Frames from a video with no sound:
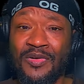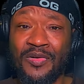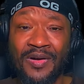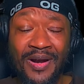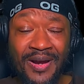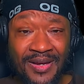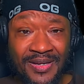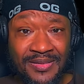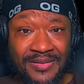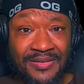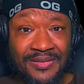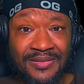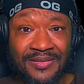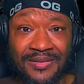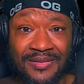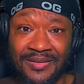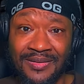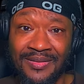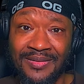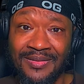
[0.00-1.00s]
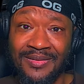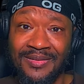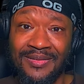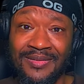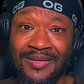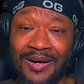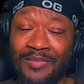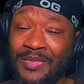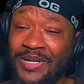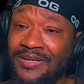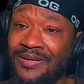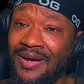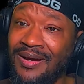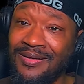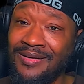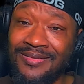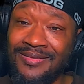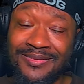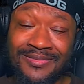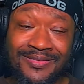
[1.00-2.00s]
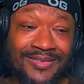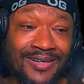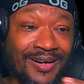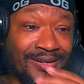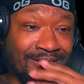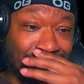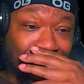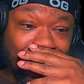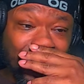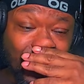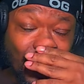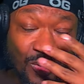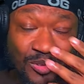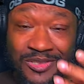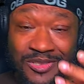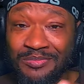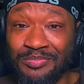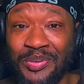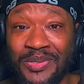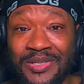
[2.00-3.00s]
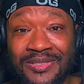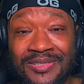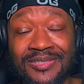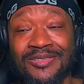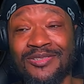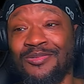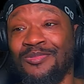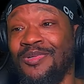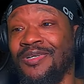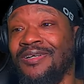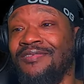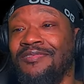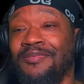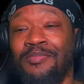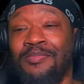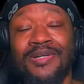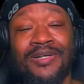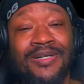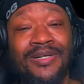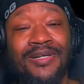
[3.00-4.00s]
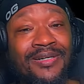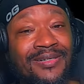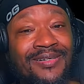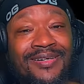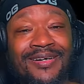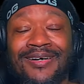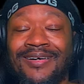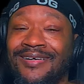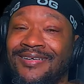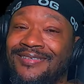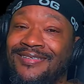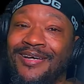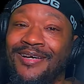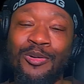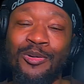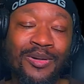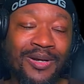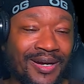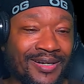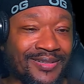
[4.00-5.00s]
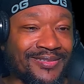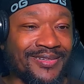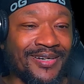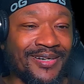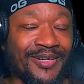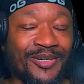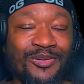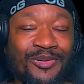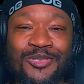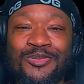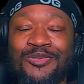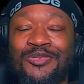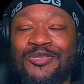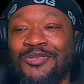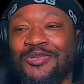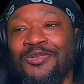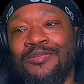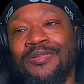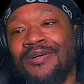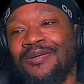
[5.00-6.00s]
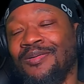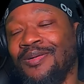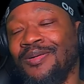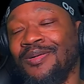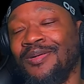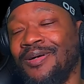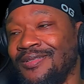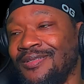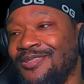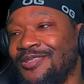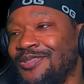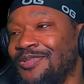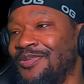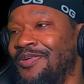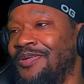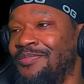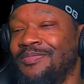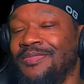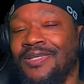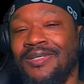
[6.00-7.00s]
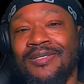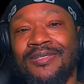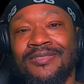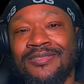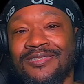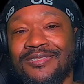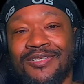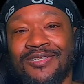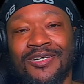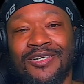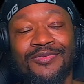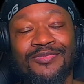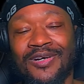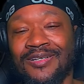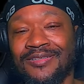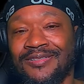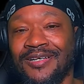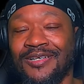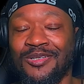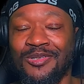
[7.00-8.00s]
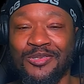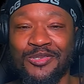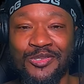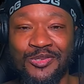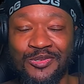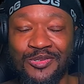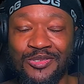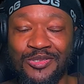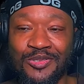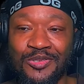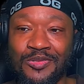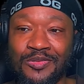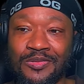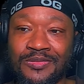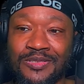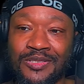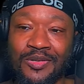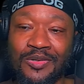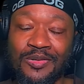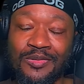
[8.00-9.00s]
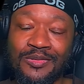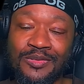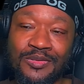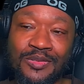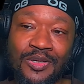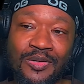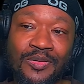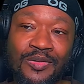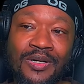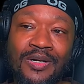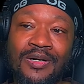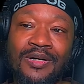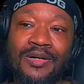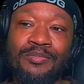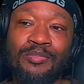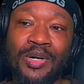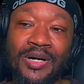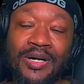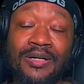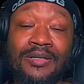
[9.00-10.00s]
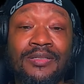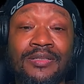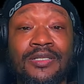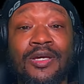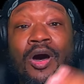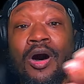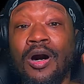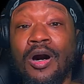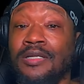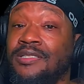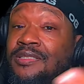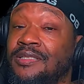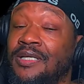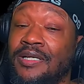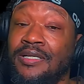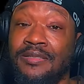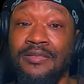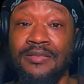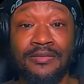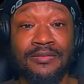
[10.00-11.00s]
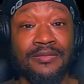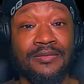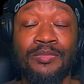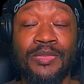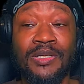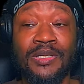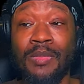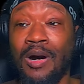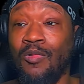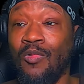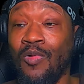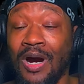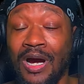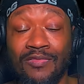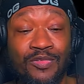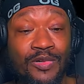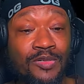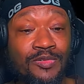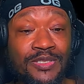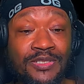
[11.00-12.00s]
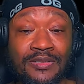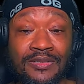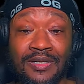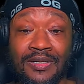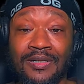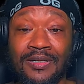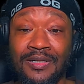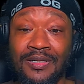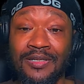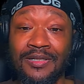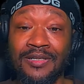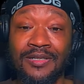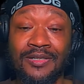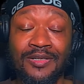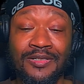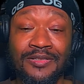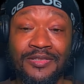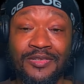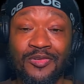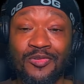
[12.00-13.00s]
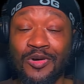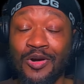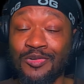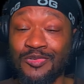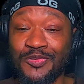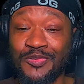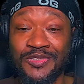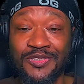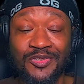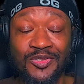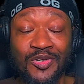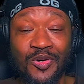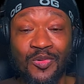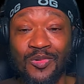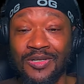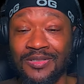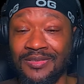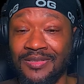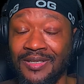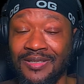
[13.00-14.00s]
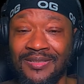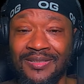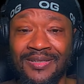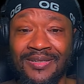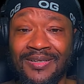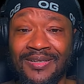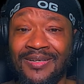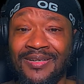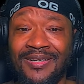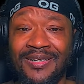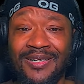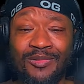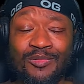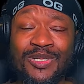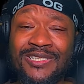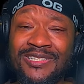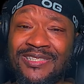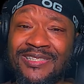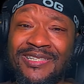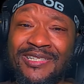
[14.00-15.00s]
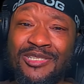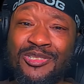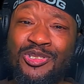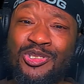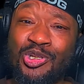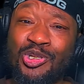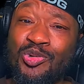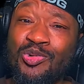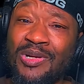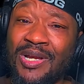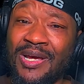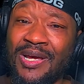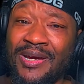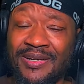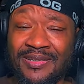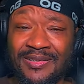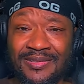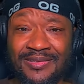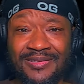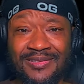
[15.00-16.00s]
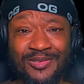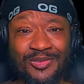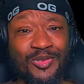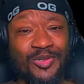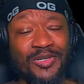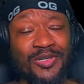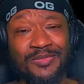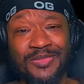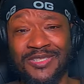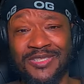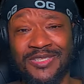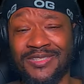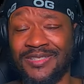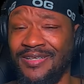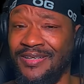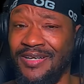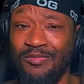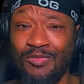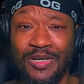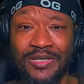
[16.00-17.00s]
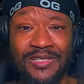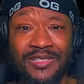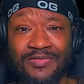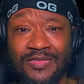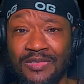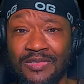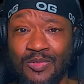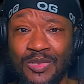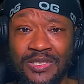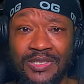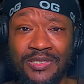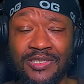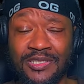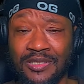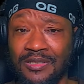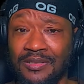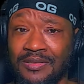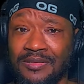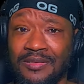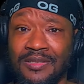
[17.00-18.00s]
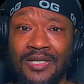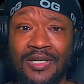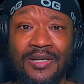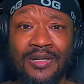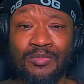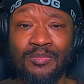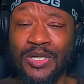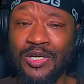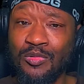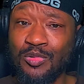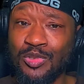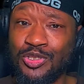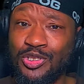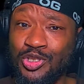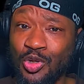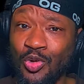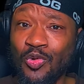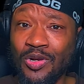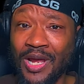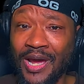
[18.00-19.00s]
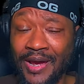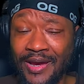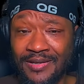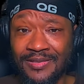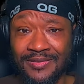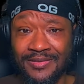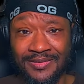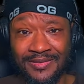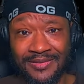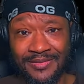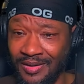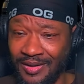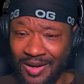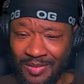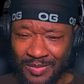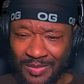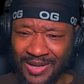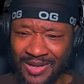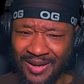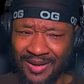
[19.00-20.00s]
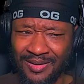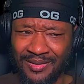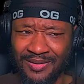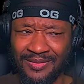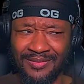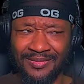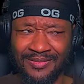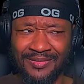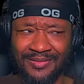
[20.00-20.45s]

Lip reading: crazy. I mean, I can show some pictures or whatever, but they don't like that on YouTube. They don't like you showing stuff like that on YouTube. So, you know, but y'all seen it. Me and my wife, we was in a grocery store one day. And we seen two ladies, you know what I'm saying? They wasn't even with each other. But it was two ladies. And I'm like,